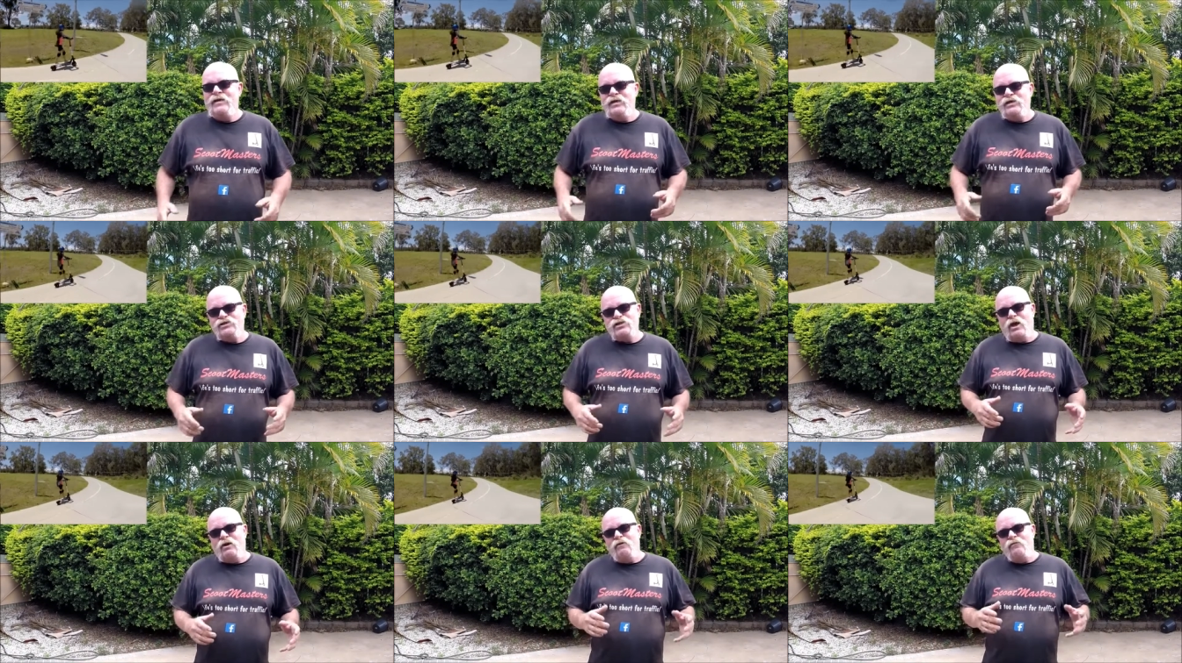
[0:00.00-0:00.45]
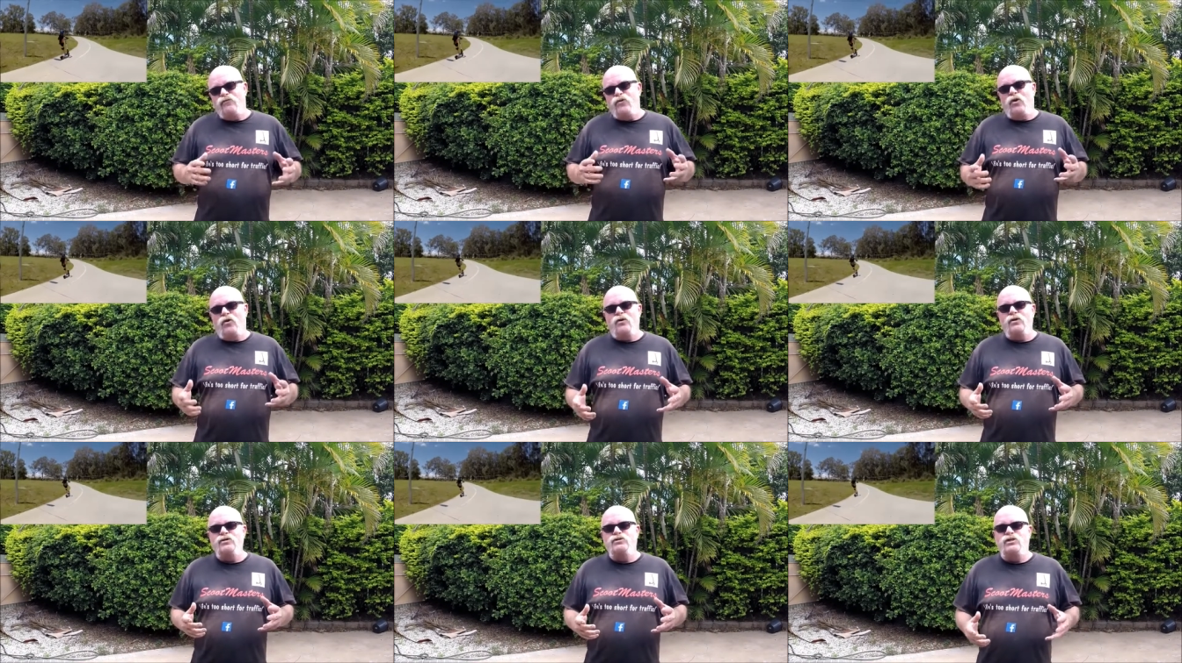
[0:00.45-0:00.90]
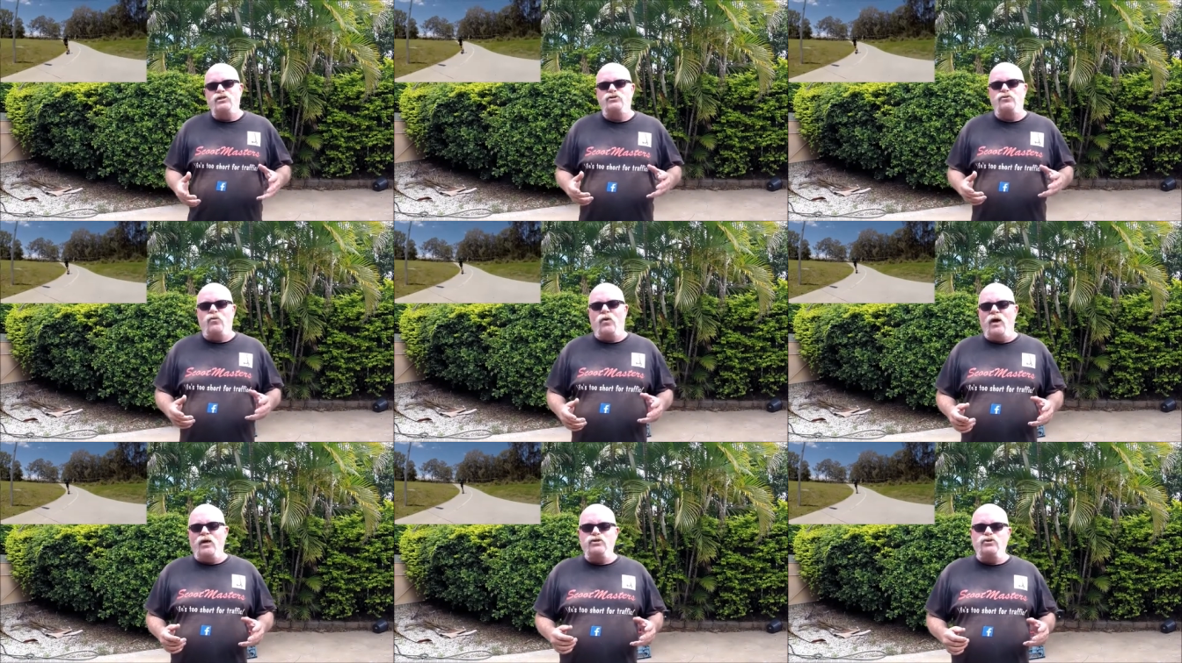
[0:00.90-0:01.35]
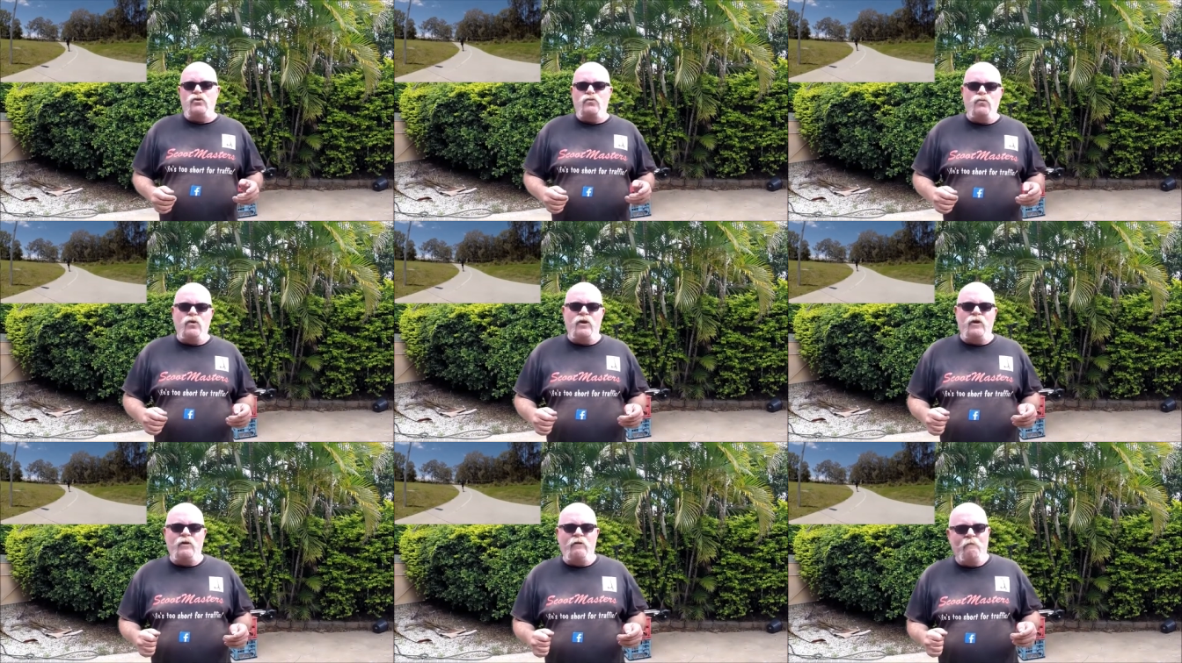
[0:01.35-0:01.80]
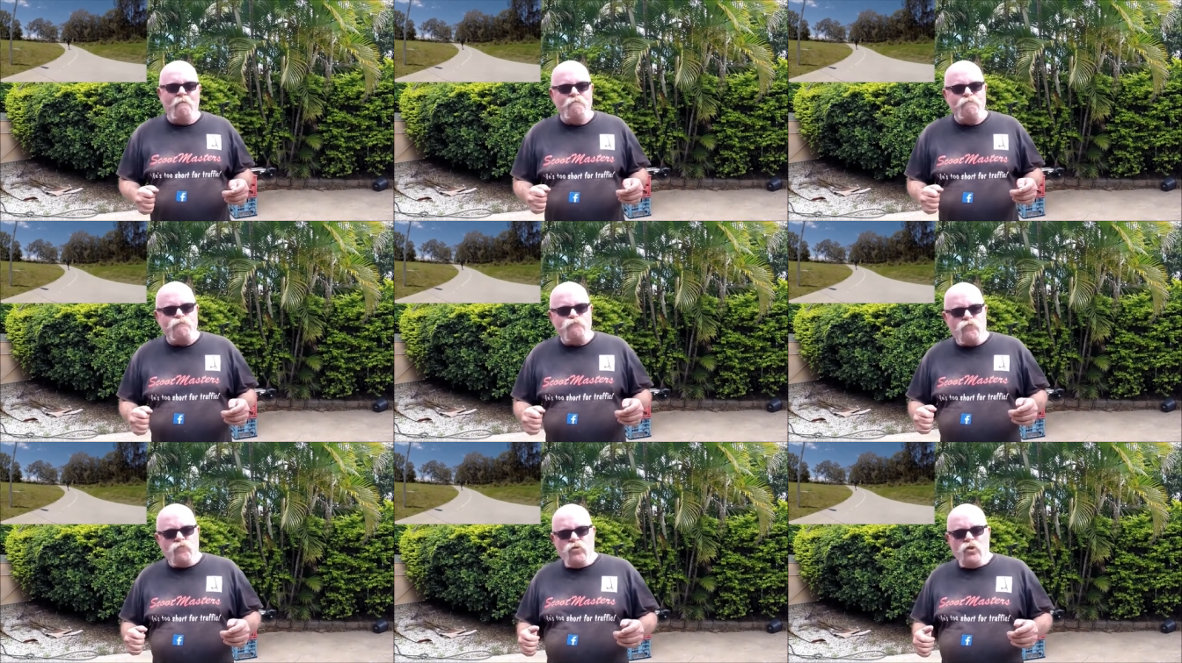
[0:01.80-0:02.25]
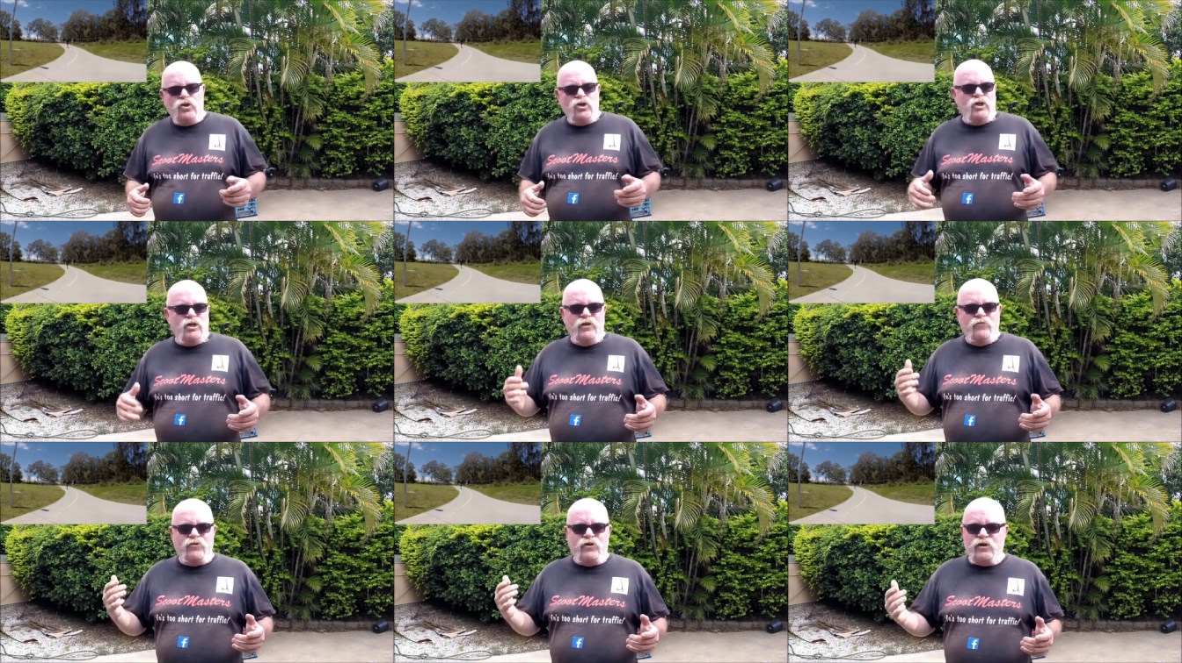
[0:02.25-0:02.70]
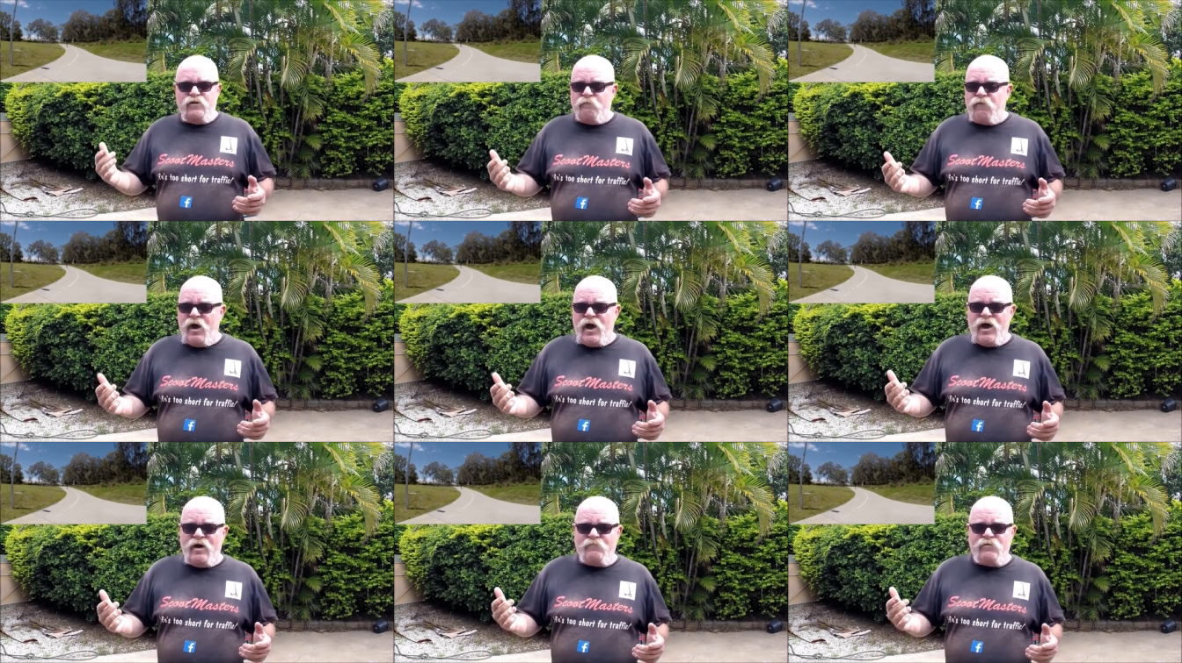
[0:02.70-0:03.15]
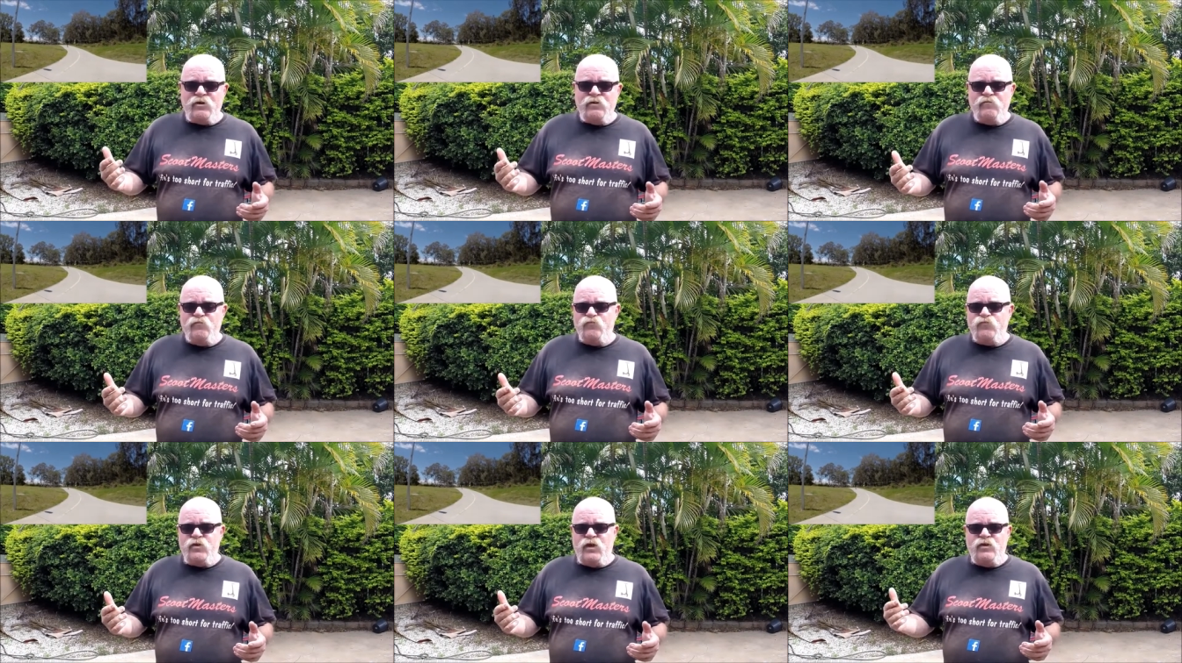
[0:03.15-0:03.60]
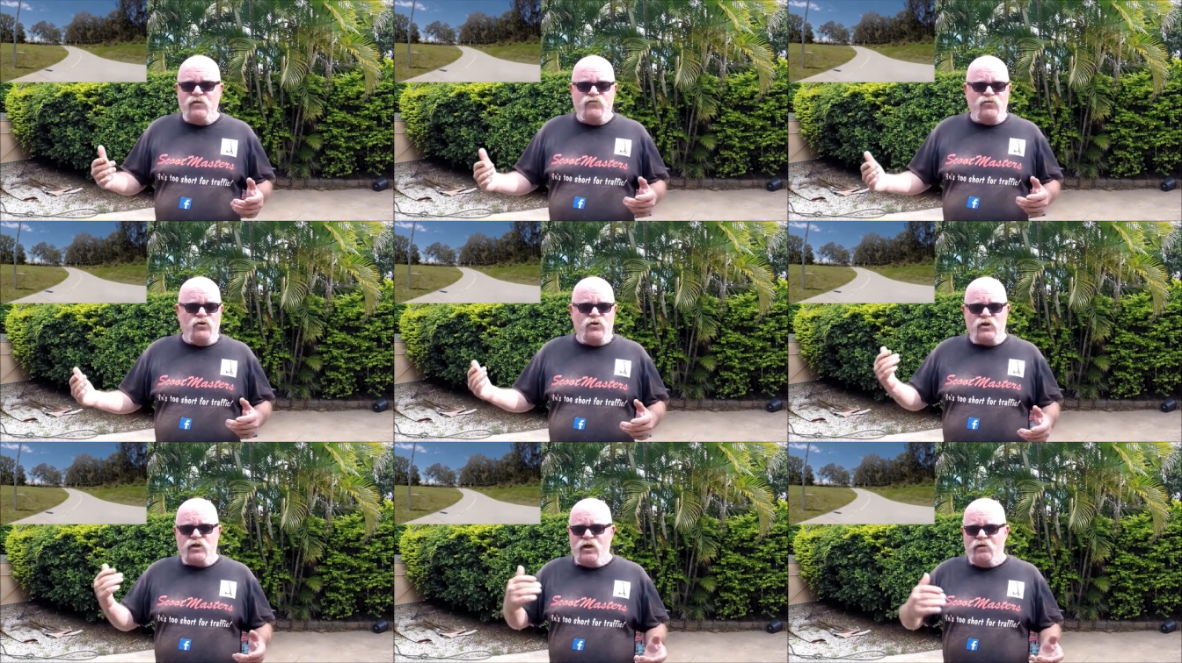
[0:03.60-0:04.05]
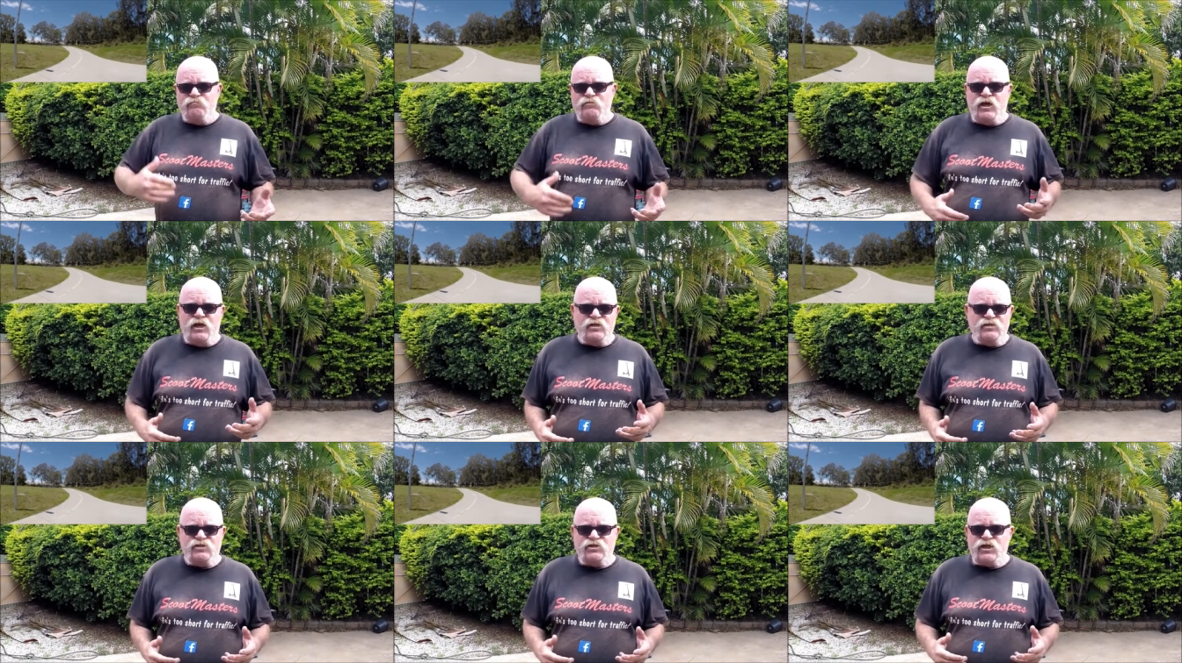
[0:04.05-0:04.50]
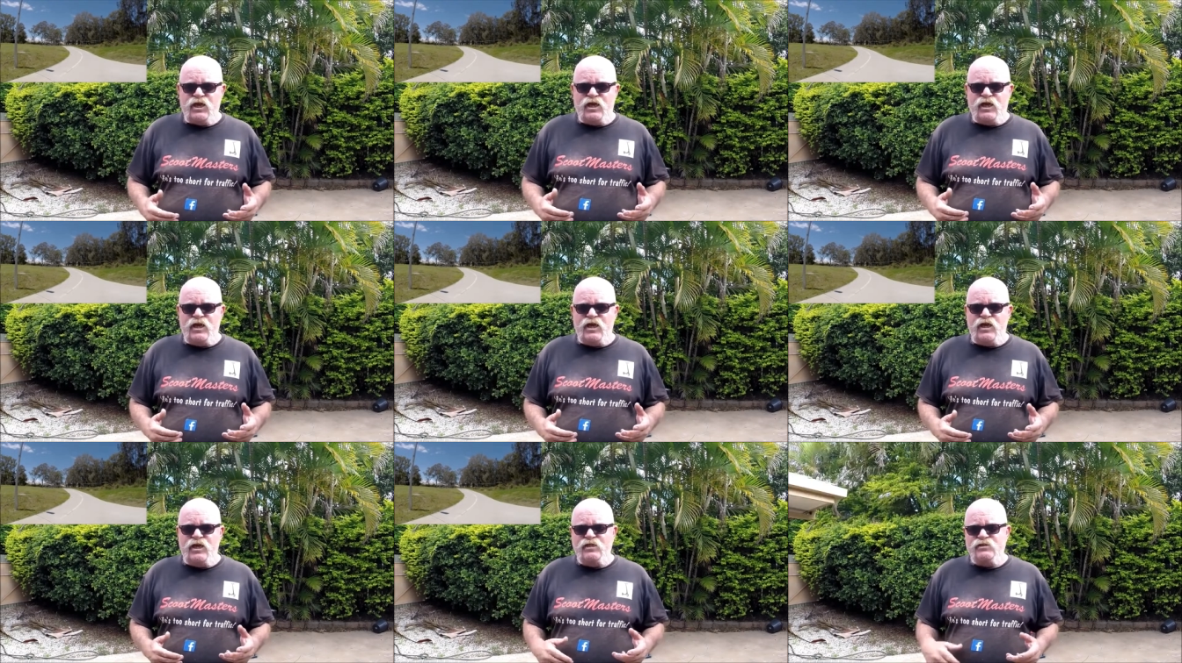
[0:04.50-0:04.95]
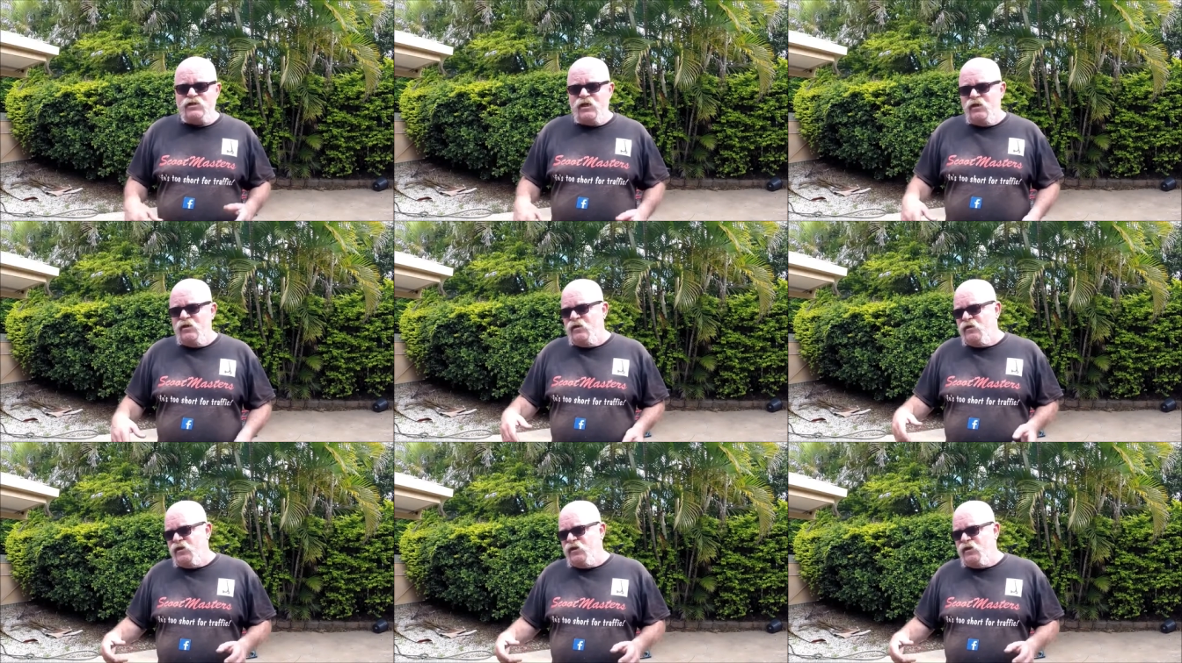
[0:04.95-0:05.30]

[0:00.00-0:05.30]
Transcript: So if you're in a situation where you live in an apartment and you've got to come downstairs,